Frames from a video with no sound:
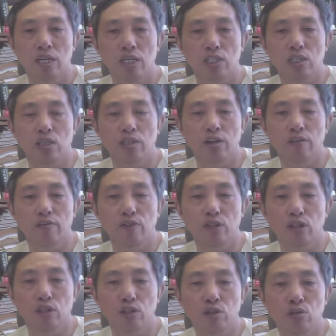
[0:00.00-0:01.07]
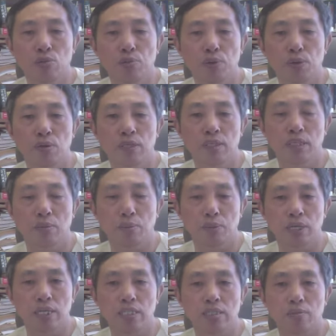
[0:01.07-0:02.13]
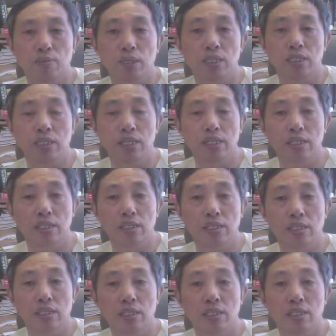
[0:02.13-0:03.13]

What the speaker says: So if they're too depressed, but this is